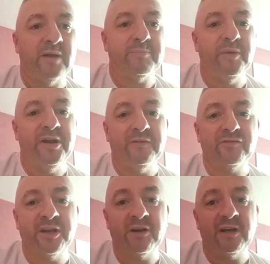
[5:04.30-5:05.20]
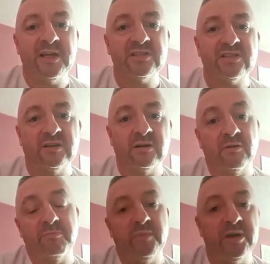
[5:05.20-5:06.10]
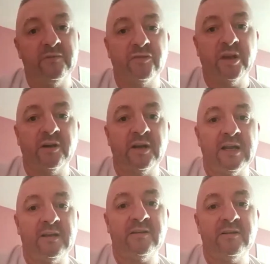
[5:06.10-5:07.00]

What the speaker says: might have triggered this or might have triggered that.